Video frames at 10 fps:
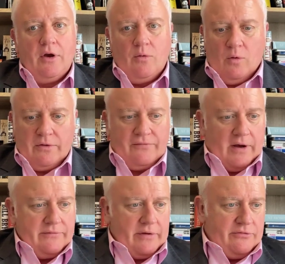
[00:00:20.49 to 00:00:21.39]
what the
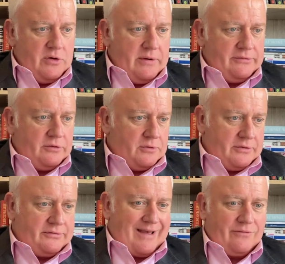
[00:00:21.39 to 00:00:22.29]
five-year view is according
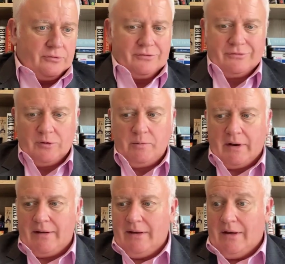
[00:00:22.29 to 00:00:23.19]
to Savills and
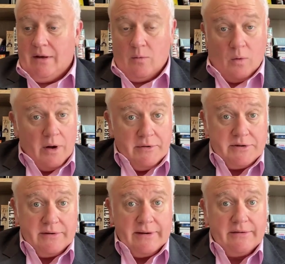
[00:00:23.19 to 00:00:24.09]
Zoopla. Why are we
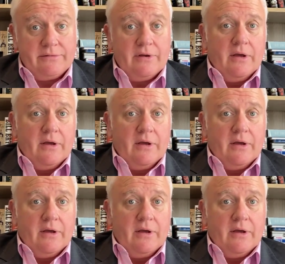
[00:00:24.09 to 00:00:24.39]
doing this?